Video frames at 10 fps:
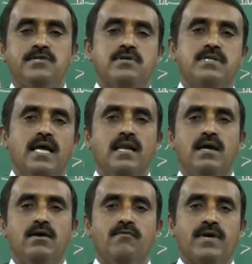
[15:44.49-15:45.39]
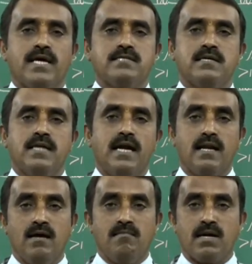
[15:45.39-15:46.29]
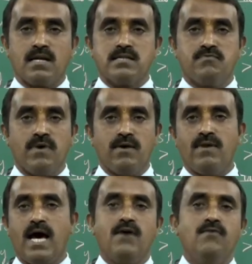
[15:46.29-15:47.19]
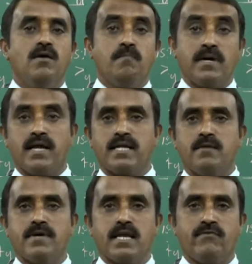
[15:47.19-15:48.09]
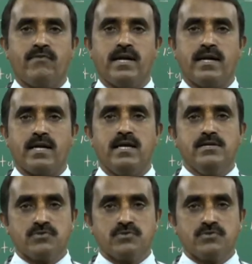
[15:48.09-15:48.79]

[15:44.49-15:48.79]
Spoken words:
so then we can say that metals will have better chemical affinity.